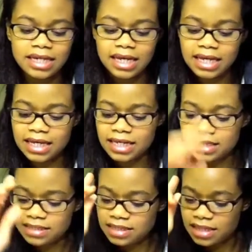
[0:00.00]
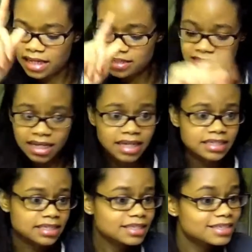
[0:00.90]
And that's
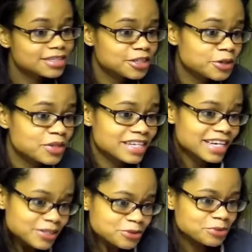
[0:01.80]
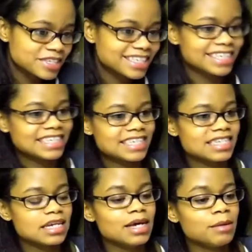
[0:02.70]
that. So the next one is
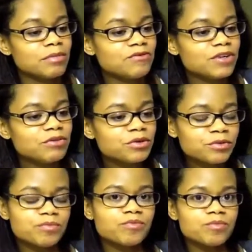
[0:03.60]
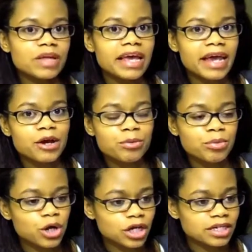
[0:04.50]
my favorite
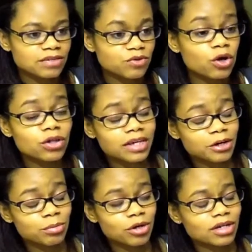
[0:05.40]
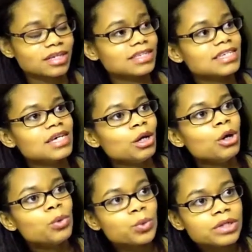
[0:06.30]
fall hair product
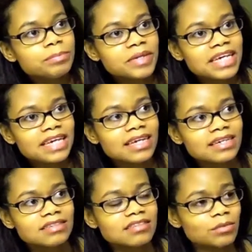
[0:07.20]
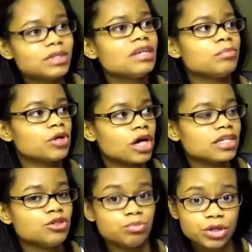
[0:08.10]
would be, it's not really a
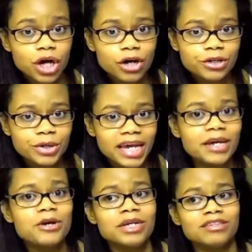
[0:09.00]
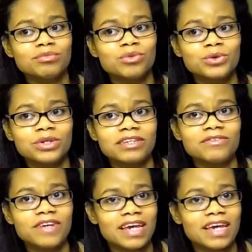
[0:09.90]
product you put on your hair, it's more of